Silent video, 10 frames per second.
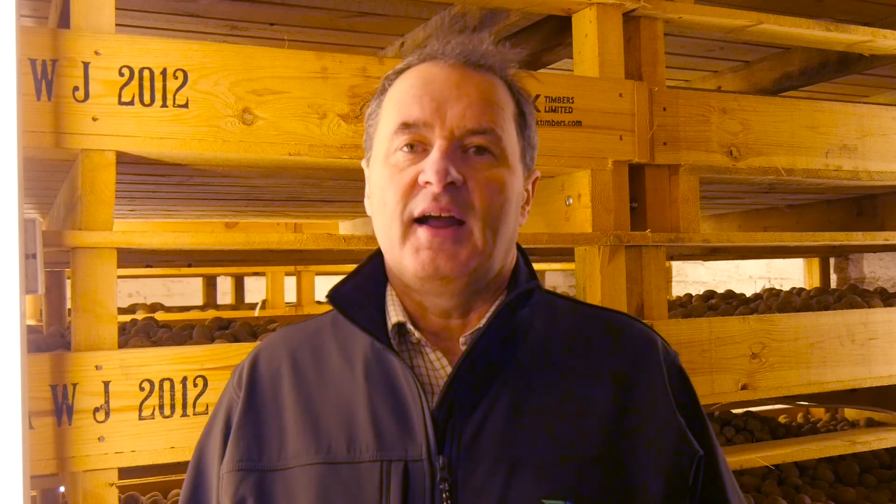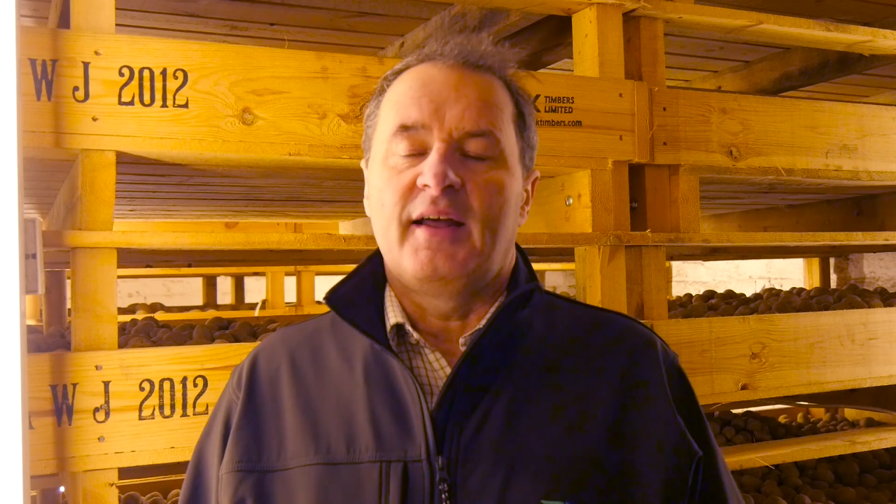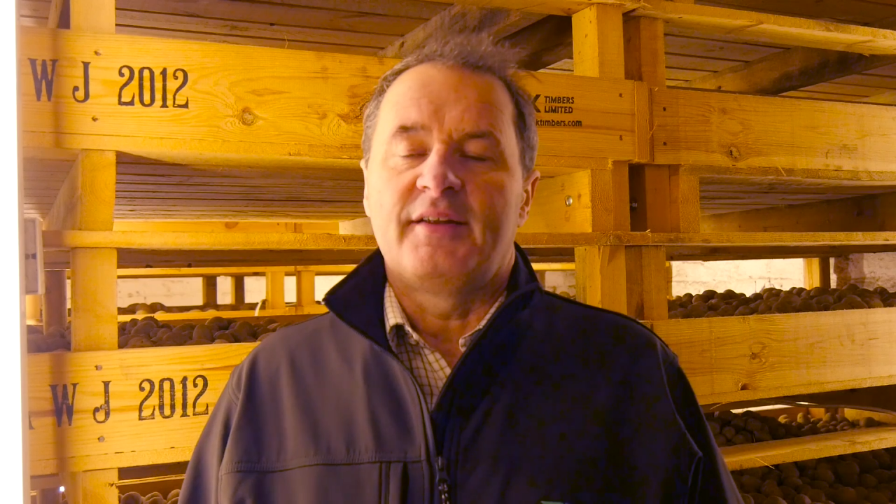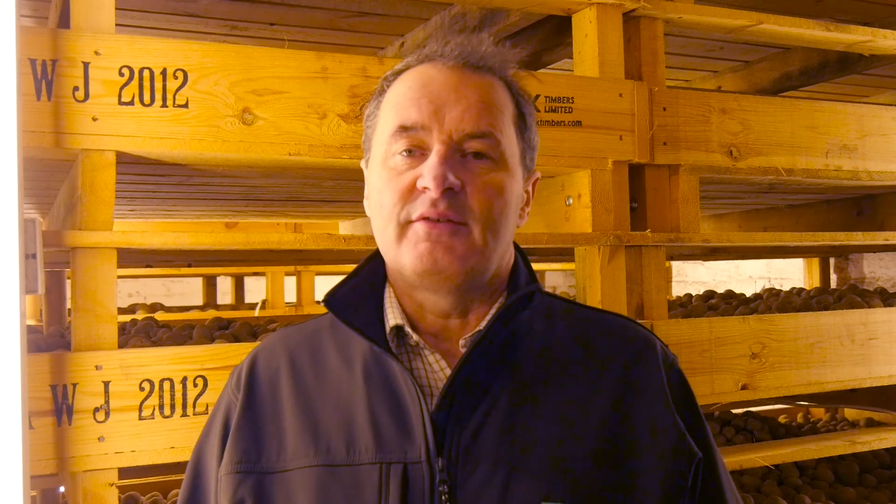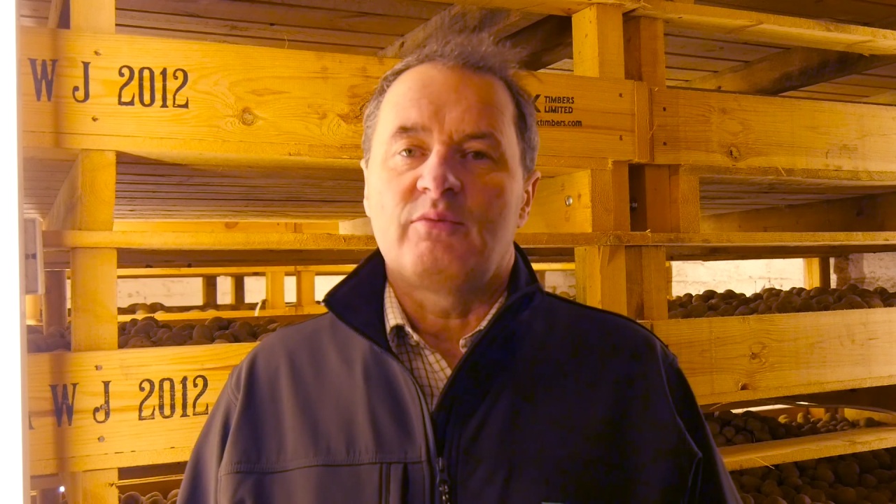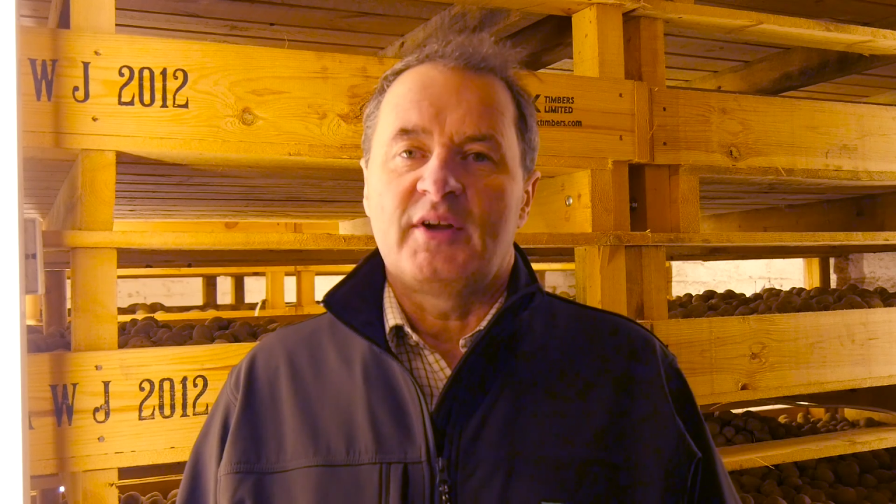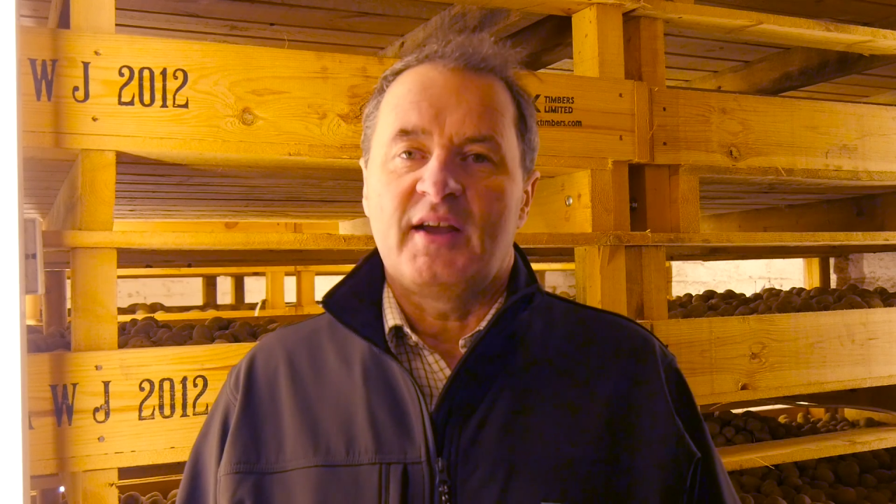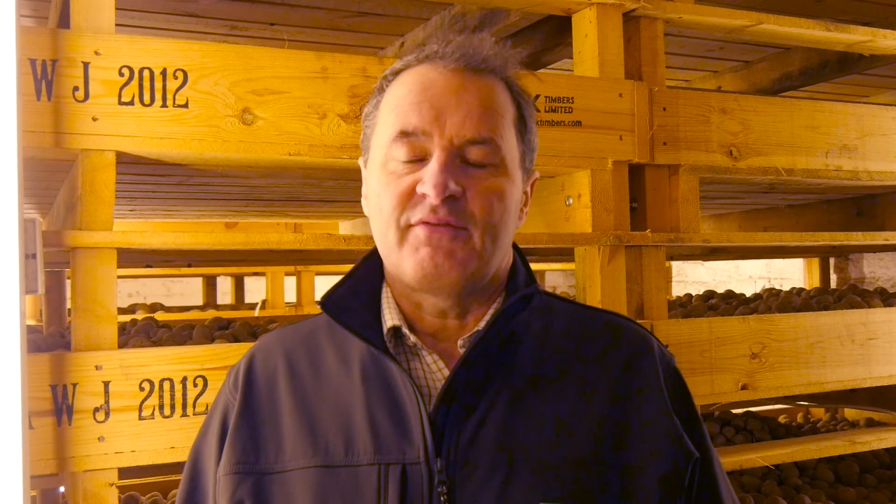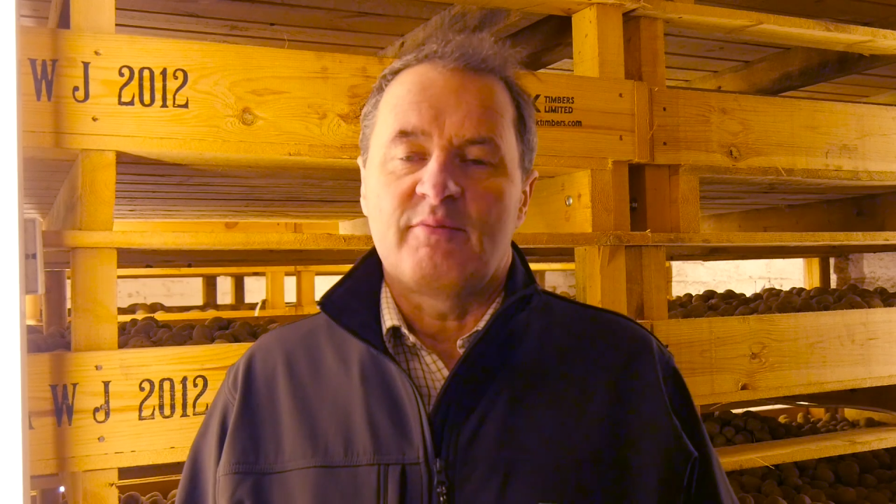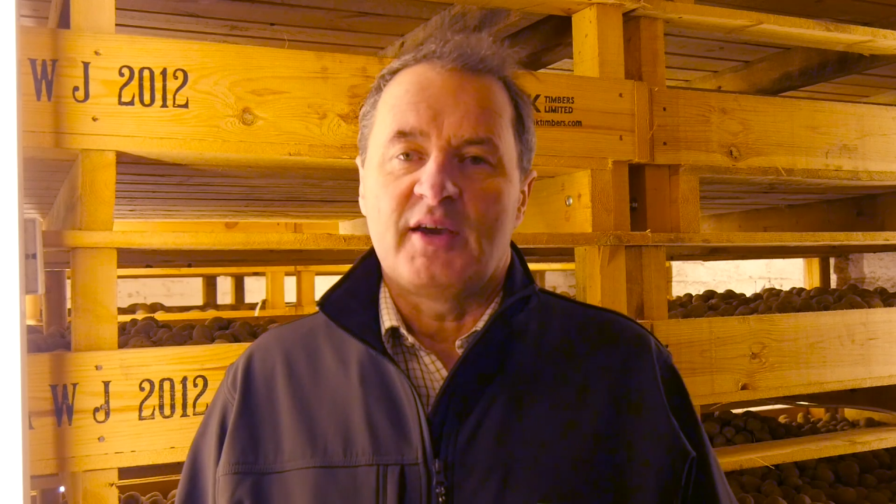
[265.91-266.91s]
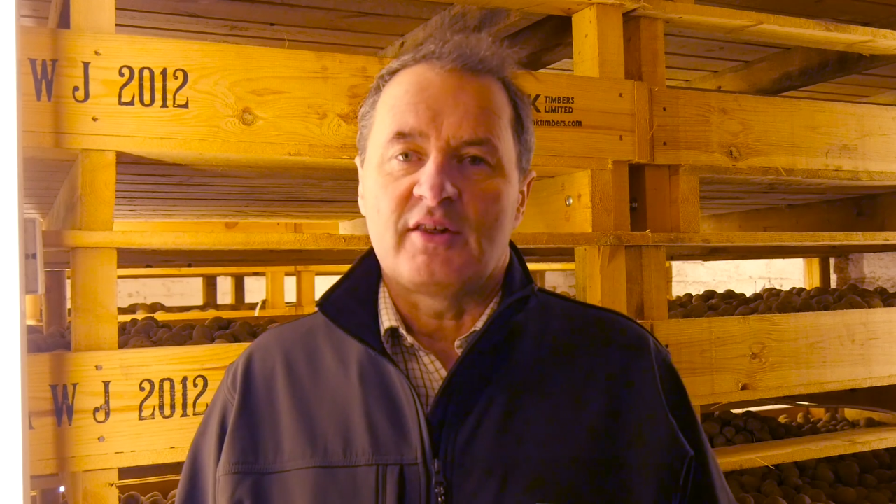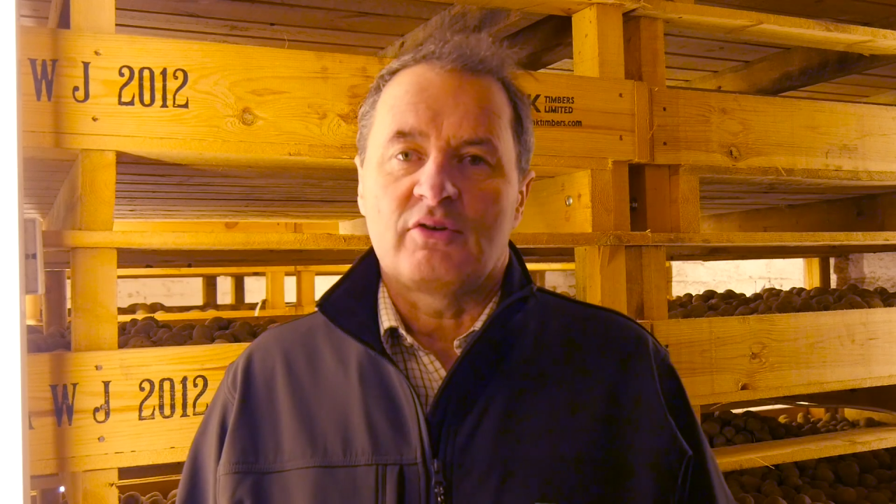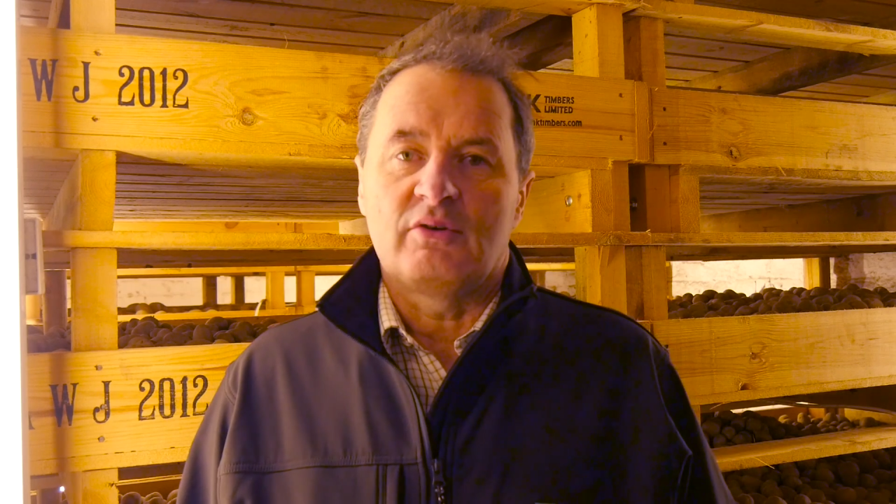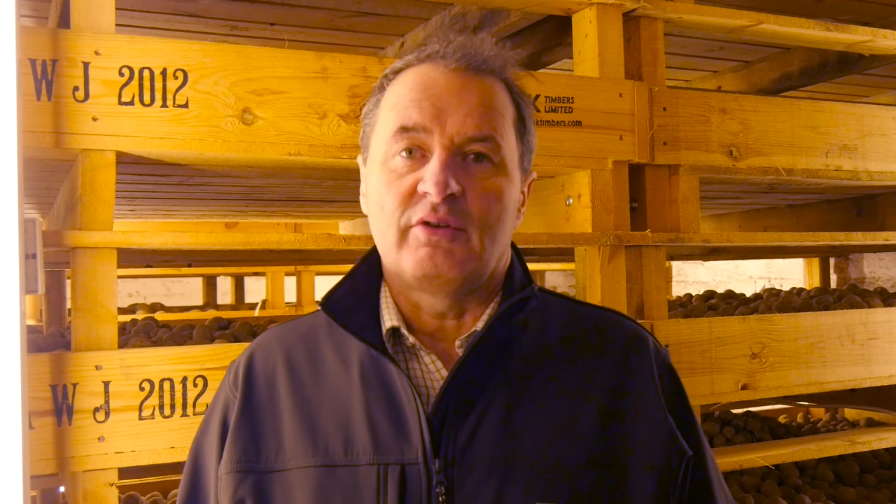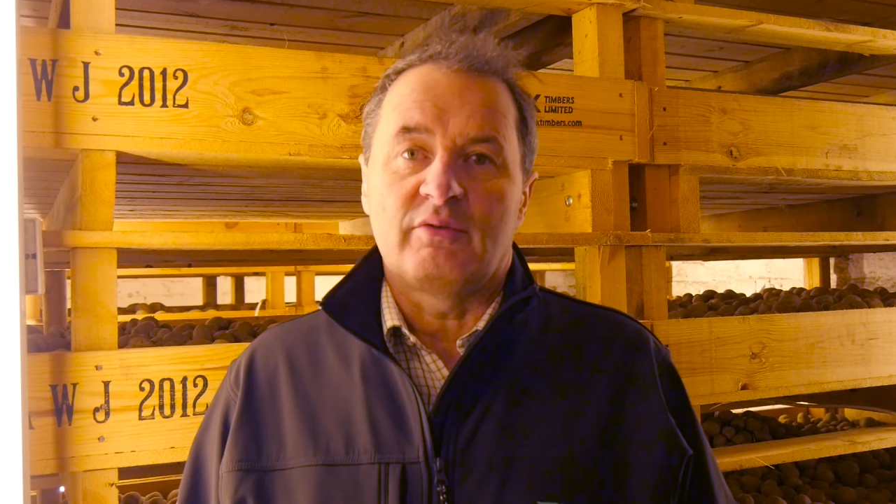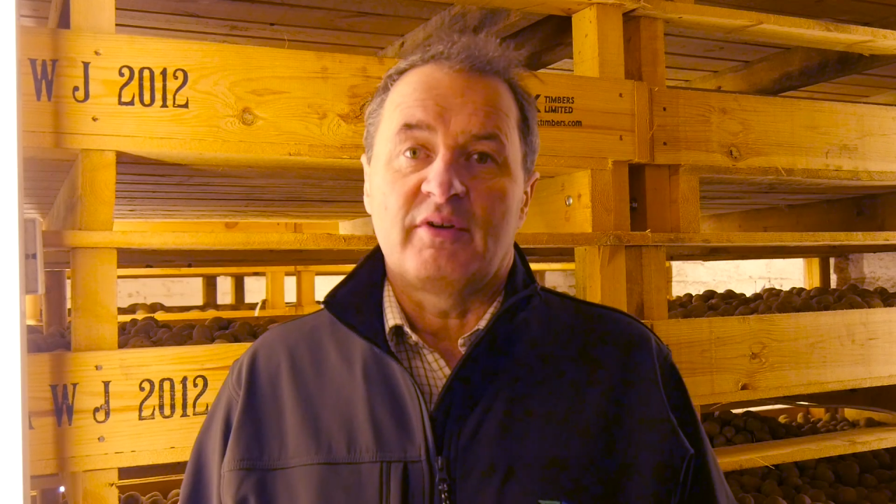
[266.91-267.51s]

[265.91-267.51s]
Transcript: and we have to make sure that